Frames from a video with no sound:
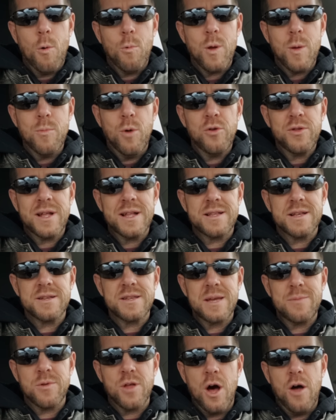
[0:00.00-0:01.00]
We both get to
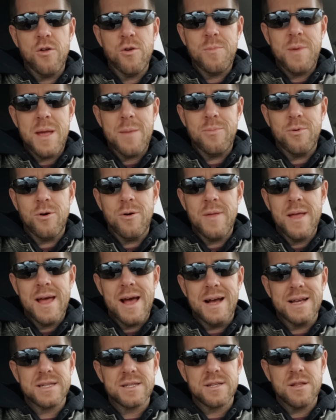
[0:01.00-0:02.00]
sleep with other people
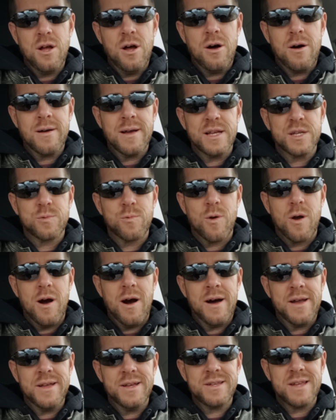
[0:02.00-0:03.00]
as long as we're
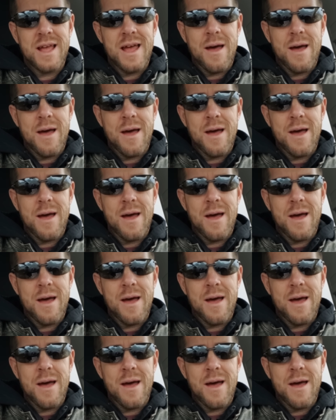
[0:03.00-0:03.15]
honest